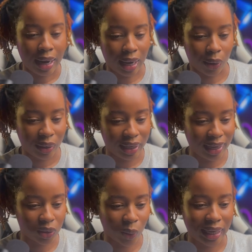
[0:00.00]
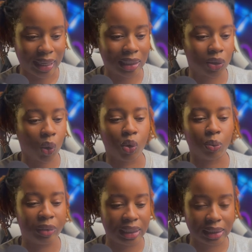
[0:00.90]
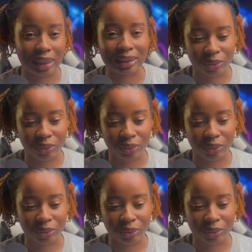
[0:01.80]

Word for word: Now, here's why it all makes sense.